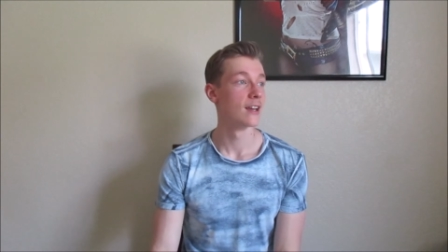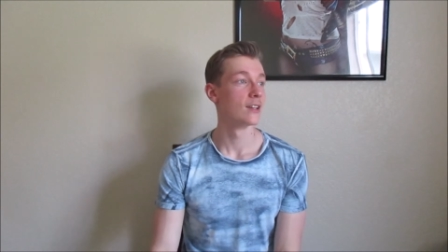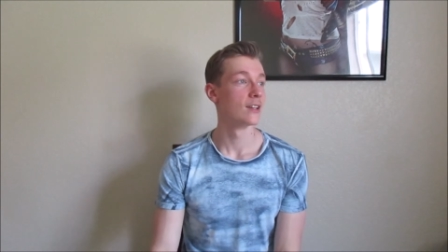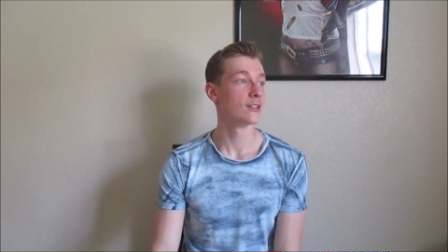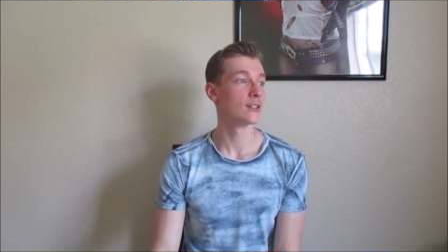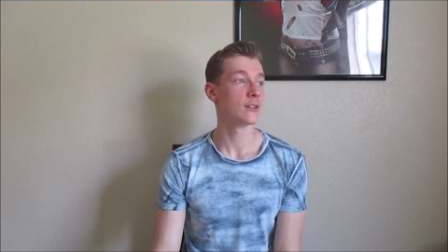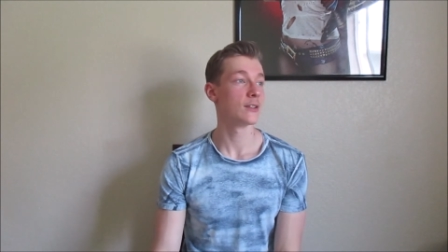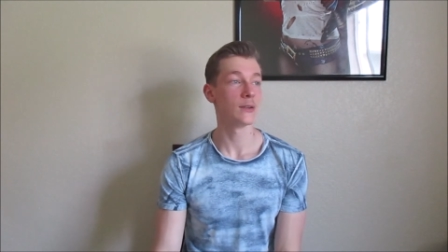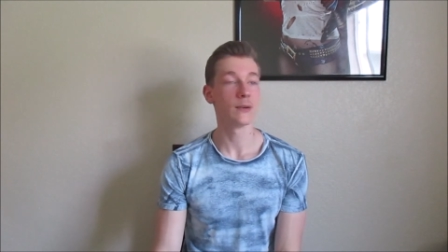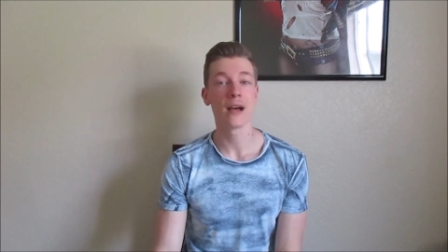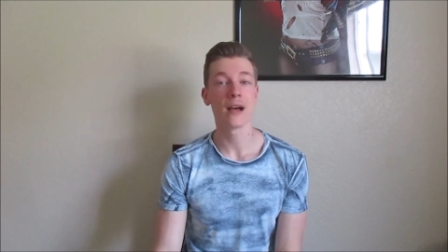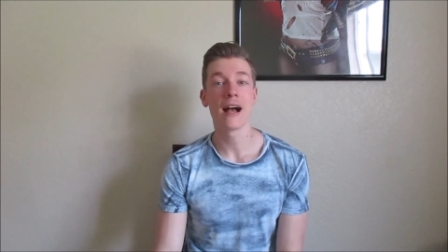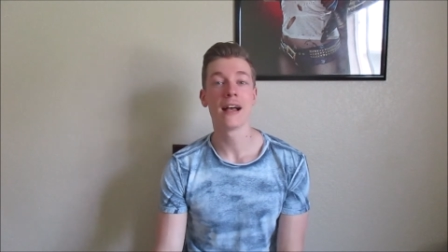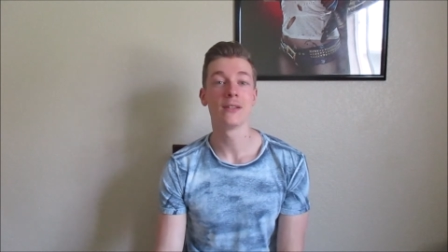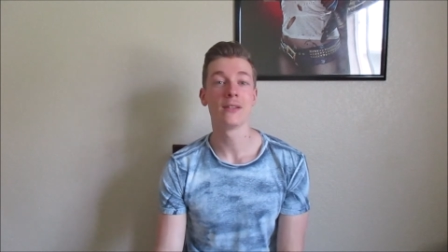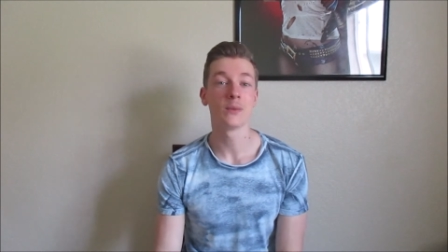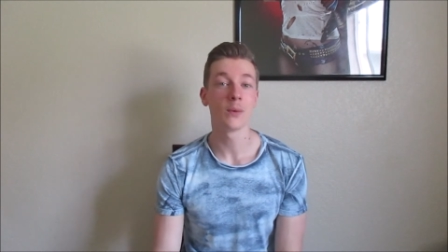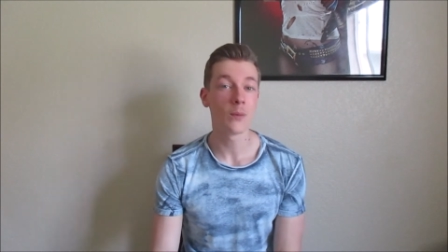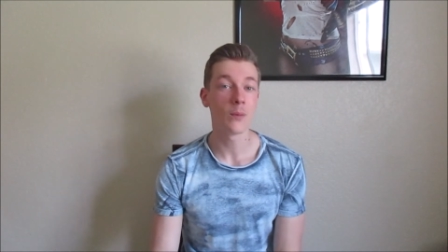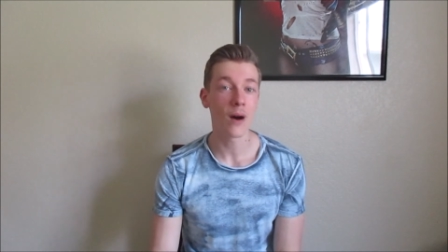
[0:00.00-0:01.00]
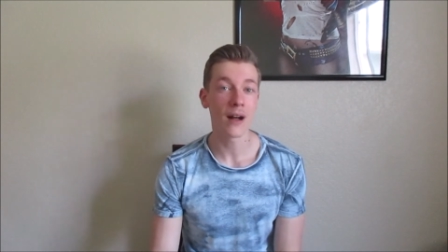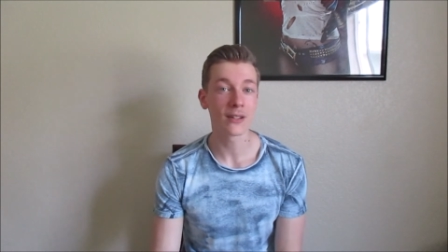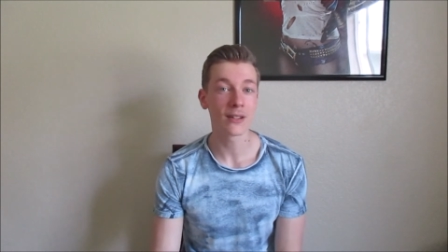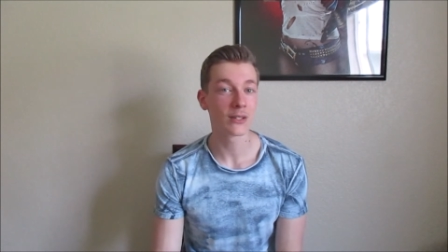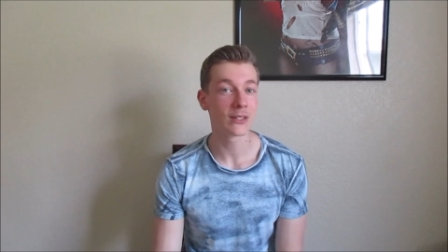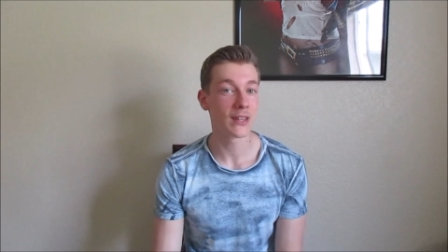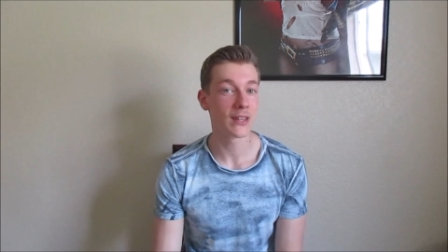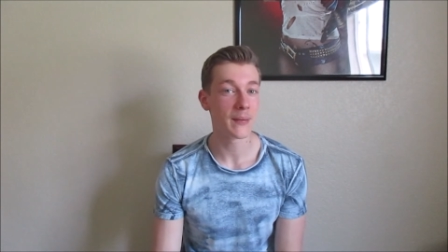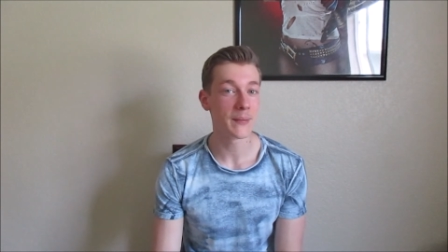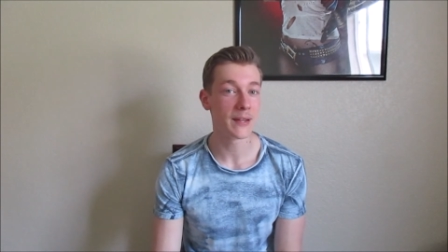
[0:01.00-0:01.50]
so you guys will
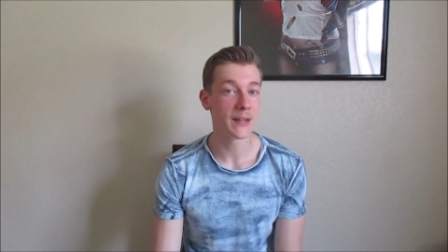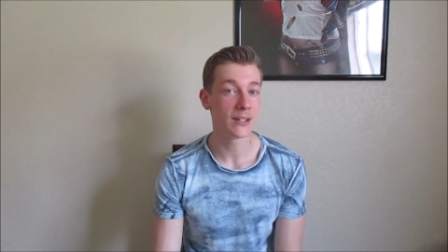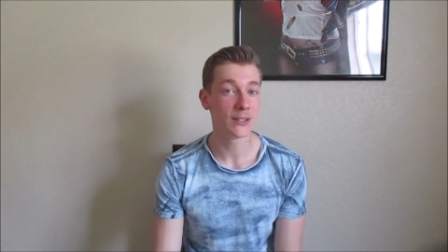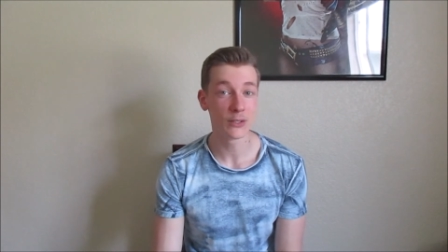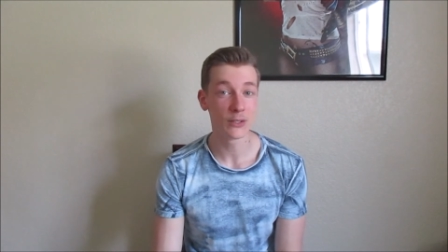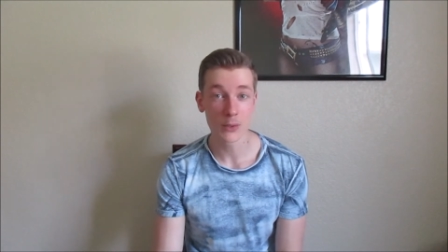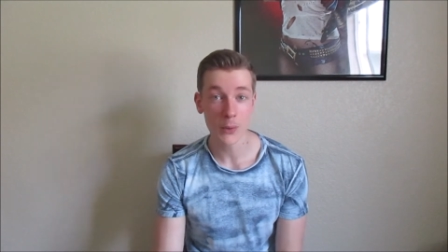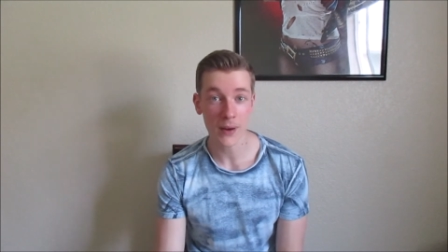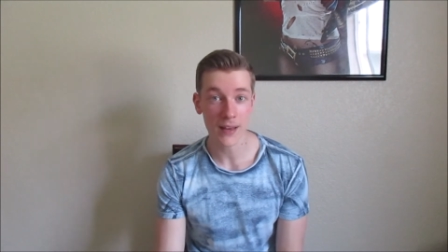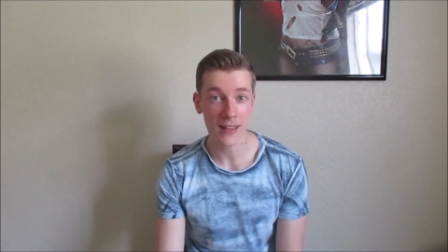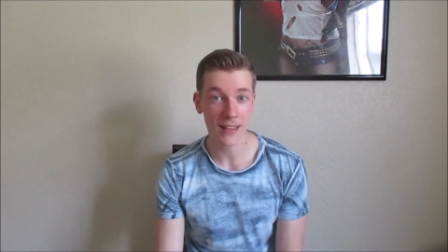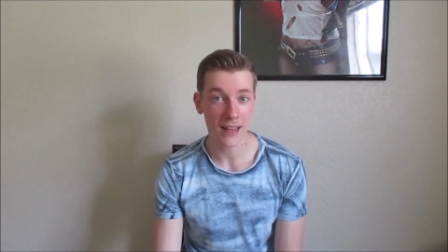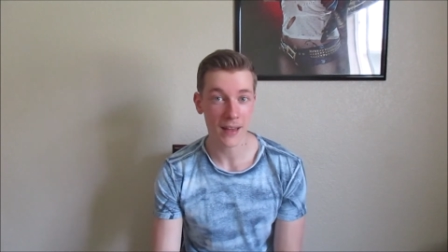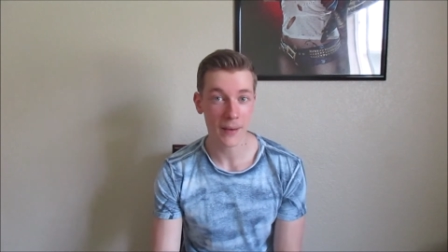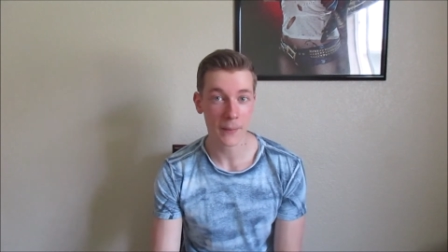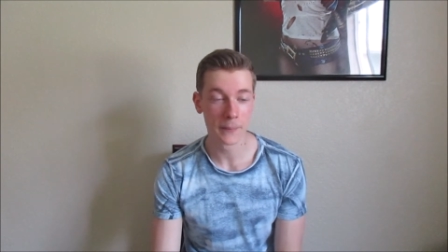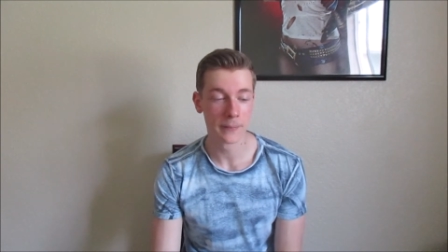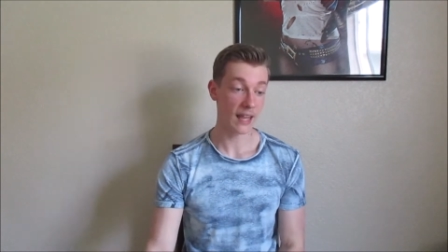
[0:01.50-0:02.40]
watch them and enjoy them